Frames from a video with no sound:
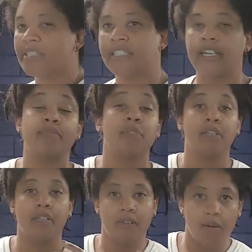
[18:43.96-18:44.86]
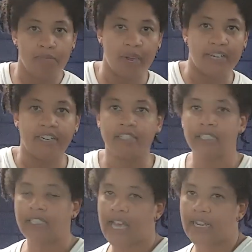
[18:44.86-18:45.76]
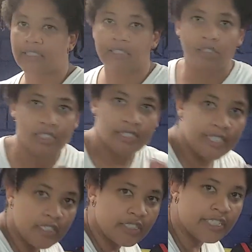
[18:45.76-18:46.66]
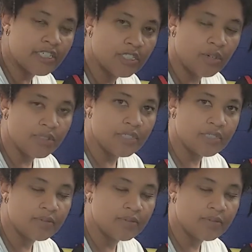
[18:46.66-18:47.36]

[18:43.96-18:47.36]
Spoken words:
again. But you're just kind of tilting your shoulders